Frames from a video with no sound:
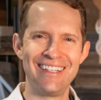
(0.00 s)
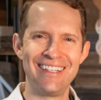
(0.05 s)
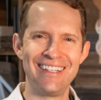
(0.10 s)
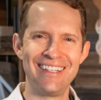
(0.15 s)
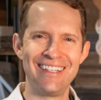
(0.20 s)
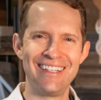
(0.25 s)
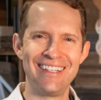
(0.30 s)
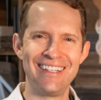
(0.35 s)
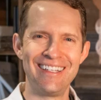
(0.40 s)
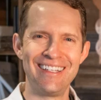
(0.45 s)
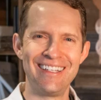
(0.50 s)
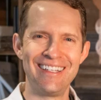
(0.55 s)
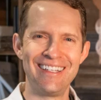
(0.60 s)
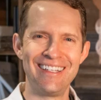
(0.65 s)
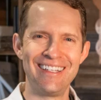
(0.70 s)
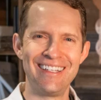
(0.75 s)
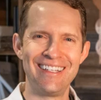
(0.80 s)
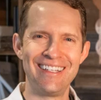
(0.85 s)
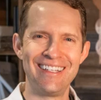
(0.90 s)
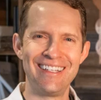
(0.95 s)

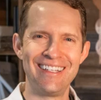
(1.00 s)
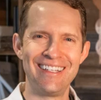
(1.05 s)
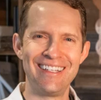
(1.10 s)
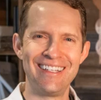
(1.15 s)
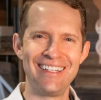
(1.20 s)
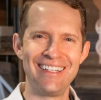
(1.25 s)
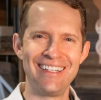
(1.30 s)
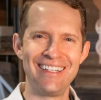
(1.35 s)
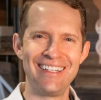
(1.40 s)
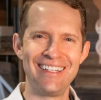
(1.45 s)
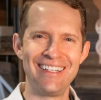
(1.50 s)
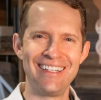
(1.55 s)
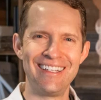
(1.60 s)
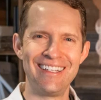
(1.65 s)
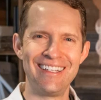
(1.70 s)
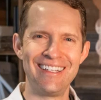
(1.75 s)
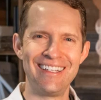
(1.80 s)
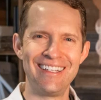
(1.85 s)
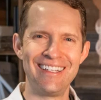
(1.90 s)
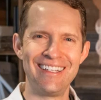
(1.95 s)

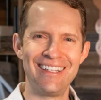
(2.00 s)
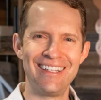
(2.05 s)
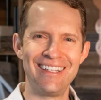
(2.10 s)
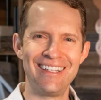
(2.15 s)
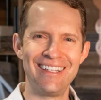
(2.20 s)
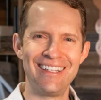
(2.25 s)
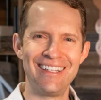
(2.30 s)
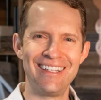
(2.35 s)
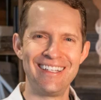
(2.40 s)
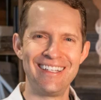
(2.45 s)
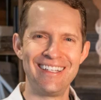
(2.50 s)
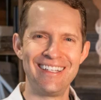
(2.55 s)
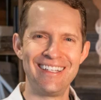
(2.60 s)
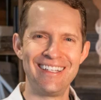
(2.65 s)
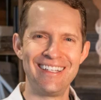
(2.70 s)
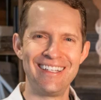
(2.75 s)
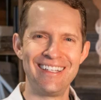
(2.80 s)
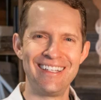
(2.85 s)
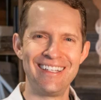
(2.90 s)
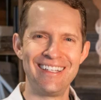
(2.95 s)

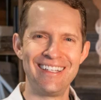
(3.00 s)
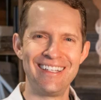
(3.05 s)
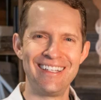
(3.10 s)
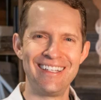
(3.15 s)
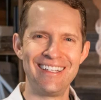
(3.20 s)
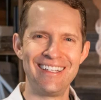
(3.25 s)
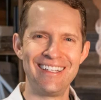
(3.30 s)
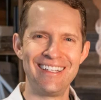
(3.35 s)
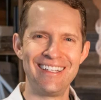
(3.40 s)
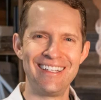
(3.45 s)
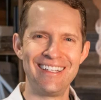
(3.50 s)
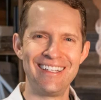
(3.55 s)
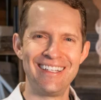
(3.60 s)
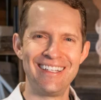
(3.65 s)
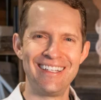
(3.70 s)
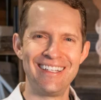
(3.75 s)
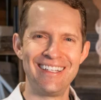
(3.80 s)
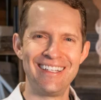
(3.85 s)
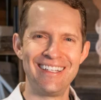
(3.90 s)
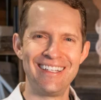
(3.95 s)

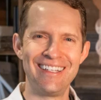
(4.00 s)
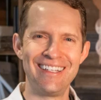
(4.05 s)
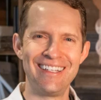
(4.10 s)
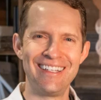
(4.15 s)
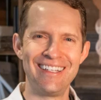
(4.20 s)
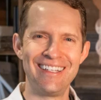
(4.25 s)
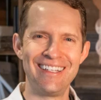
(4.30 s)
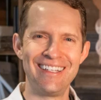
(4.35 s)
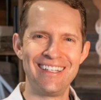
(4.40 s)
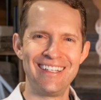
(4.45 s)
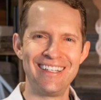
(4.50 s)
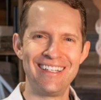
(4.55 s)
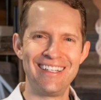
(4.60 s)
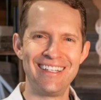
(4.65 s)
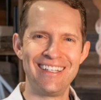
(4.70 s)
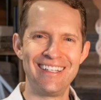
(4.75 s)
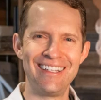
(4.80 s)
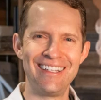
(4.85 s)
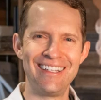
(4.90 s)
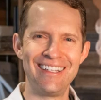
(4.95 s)

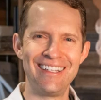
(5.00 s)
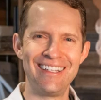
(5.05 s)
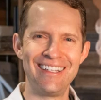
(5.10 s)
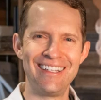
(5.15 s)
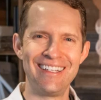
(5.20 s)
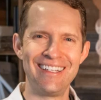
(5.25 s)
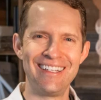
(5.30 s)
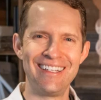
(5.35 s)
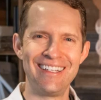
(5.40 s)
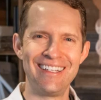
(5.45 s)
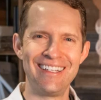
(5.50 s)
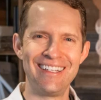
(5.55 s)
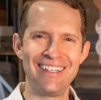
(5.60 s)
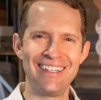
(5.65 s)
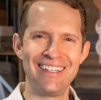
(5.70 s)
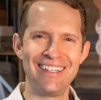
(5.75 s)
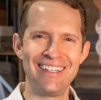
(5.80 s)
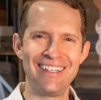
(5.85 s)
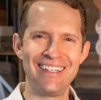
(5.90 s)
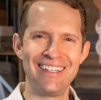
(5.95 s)

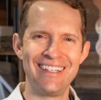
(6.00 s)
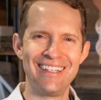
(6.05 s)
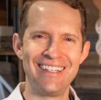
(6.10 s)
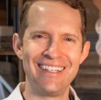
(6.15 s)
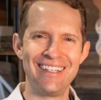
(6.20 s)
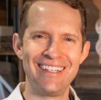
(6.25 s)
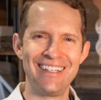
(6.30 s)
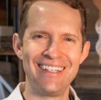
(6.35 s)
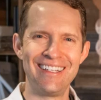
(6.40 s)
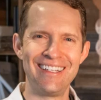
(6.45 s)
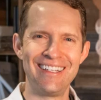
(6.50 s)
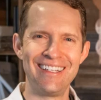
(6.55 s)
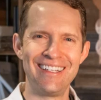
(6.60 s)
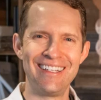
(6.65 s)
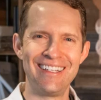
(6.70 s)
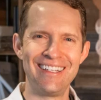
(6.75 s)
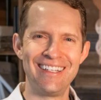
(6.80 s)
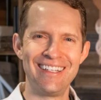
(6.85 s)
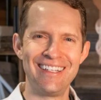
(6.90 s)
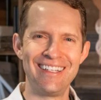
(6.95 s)

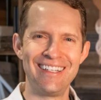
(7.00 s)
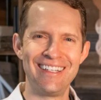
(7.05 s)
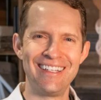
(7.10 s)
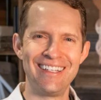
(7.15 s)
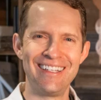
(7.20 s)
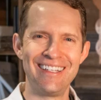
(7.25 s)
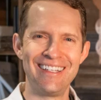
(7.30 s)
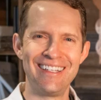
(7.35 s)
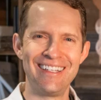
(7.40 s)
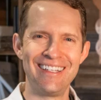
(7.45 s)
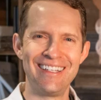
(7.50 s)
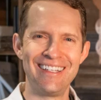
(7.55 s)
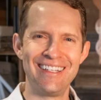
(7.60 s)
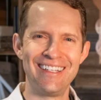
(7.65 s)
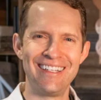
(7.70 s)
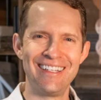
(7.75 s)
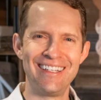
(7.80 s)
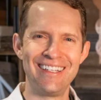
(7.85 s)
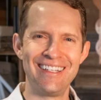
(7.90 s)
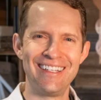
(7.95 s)
This is a still picture; no speech is visible.